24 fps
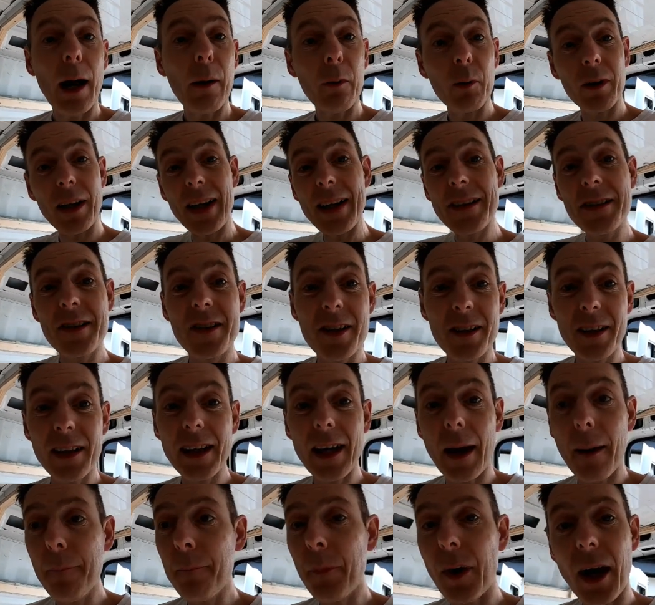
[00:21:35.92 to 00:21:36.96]
I will
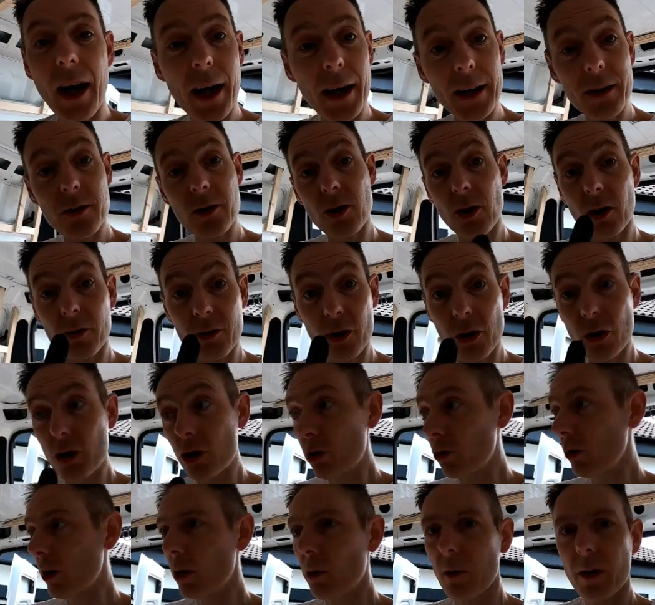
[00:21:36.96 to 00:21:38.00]
insulate in behind, so I'll
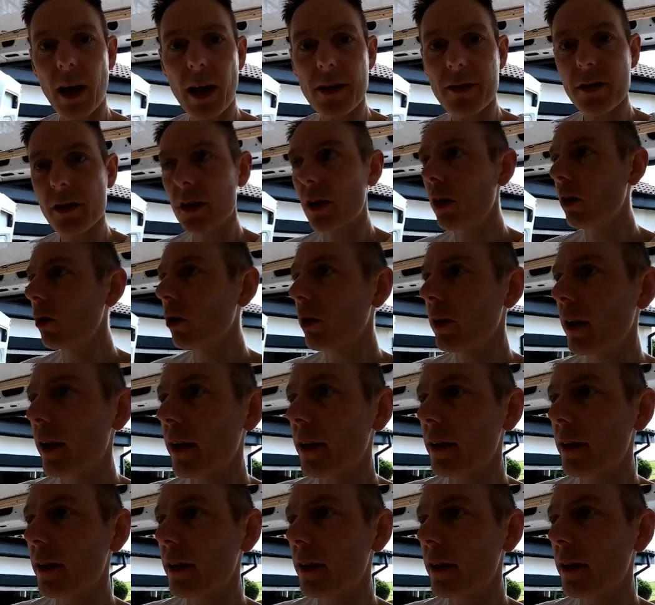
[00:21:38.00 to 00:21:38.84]
just show you what that's going to look